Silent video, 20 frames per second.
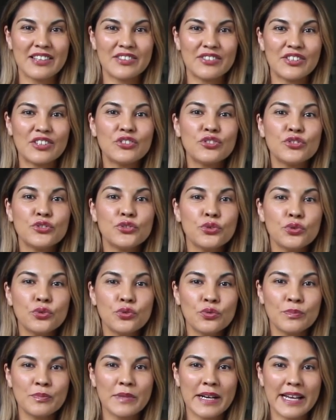the
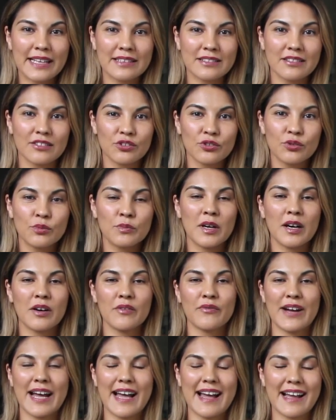doom and gloom
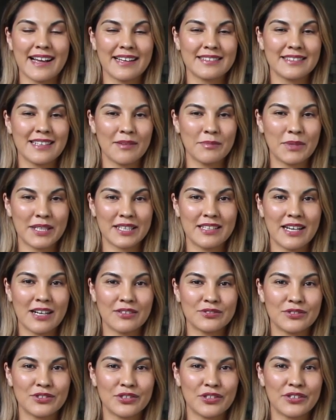of economic
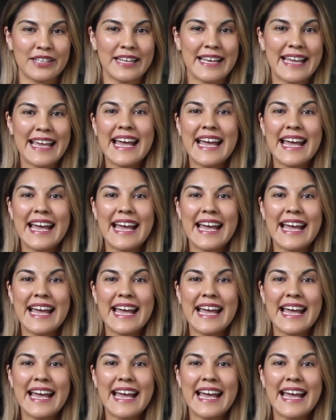downturn.